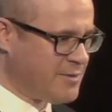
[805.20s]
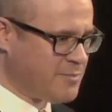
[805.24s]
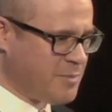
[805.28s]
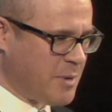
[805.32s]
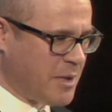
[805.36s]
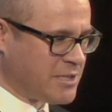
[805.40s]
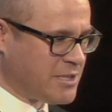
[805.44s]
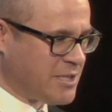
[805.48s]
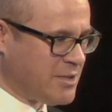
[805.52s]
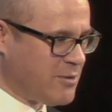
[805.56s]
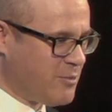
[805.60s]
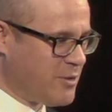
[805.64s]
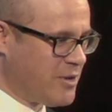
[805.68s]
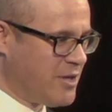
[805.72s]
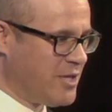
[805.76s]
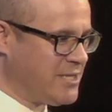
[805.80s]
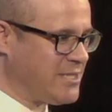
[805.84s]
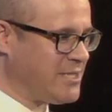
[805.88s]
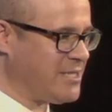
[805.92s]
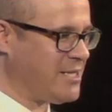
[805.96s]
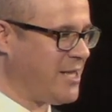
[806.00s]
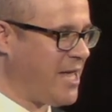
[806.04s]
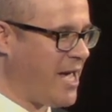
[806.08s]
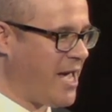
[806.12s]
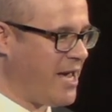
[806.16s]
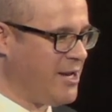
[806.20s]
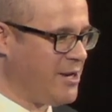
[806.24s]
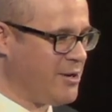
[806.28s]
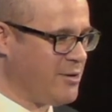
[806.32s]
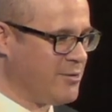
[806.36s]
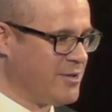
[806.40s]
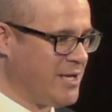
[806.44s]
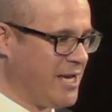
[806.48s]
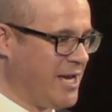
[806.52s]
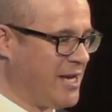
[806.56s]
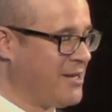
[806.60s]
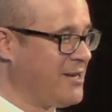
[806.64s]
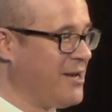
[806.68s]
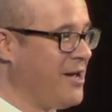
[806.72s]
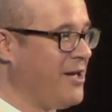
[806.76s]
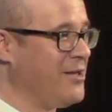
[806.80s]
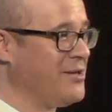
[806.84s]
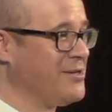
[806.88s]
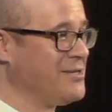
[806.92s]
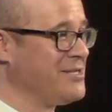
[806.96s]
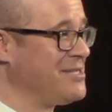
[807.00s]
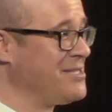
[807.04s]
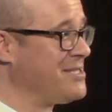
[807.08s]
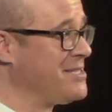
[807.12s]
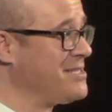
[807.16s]
especially with the Slido
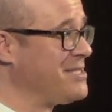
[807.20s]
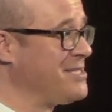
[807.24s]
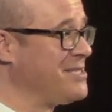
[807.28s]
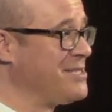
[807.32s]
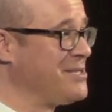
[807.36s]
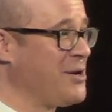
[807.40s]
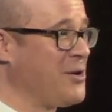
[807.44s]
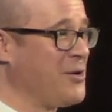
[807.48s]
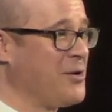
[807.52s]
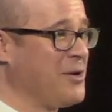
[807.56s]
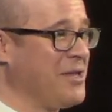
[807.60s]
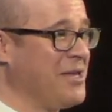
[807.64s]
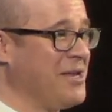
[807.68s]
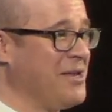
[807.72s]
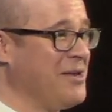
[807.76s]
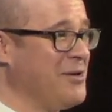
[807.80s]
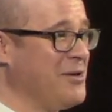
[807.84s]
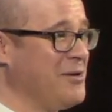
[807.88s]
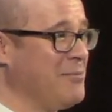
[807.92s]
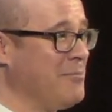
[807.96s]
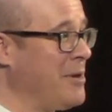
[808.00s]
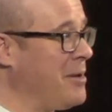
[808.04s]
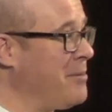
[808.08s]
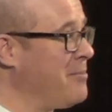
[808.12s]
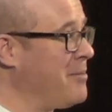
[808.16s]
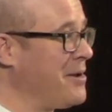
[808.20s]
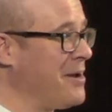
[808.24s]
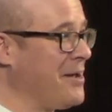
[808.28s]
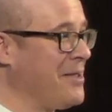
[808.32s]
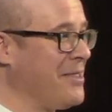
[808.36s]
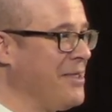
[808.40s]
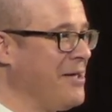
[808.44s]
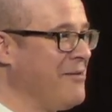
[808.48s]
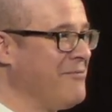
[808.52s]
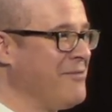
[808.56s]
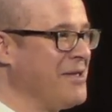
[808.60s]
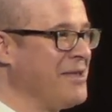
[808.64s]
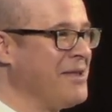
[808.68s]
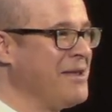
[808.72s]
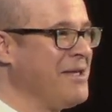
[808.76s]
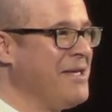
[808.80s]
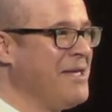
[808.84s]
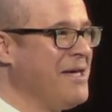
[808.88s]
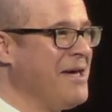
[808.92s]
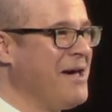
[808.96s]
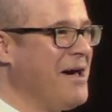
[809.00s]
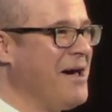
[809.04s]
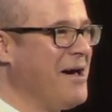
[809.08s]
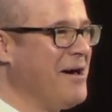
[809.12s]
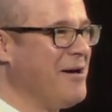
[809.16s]
technology. This is totally new to me, but I love it.
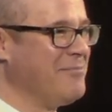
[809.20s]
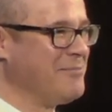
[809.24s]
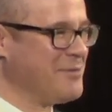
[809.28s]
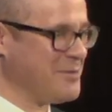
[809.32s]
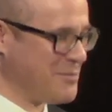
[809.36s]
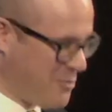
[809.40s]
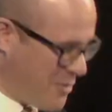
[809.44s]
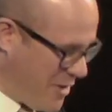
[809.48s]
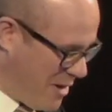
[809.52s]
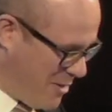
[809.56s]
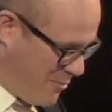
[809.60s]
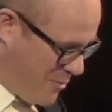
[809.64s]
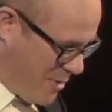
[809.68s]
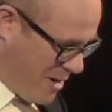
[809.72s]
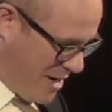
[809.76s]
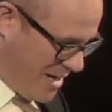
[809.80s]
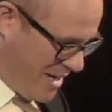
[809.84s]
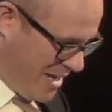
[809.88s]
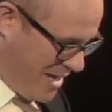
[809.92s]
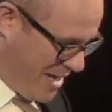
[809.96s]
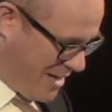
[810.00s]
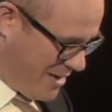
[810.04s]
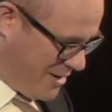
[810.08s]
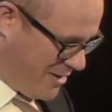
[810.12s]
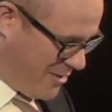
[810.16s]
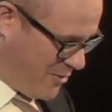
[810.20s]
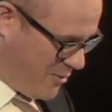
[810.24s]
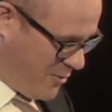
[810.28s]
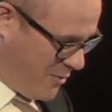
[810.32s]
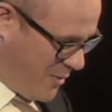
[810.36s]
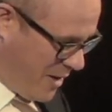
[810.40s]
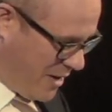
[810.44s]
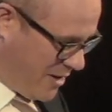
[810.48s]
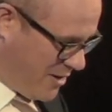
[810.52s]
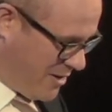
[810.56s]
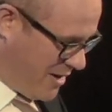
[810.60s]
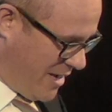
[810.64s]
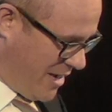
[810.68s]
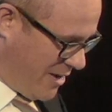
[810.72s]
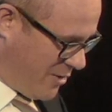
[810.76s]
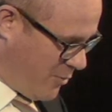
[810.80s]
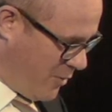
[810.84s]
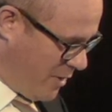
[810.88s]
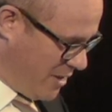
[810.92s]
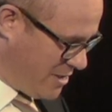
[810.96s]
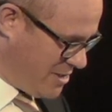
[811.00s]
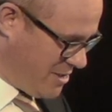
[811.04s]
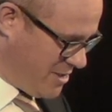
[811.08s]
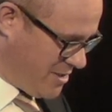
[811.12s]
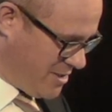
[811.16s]
It's a great way to get
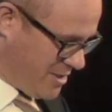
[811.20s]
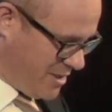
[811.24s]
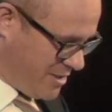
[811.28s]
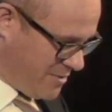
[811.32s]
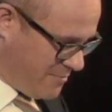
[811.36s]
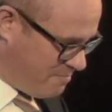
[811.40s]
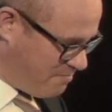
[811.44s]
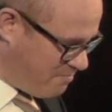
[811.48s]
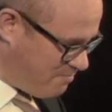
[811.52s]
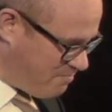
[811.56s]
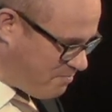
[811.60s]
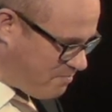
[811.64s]
questions in.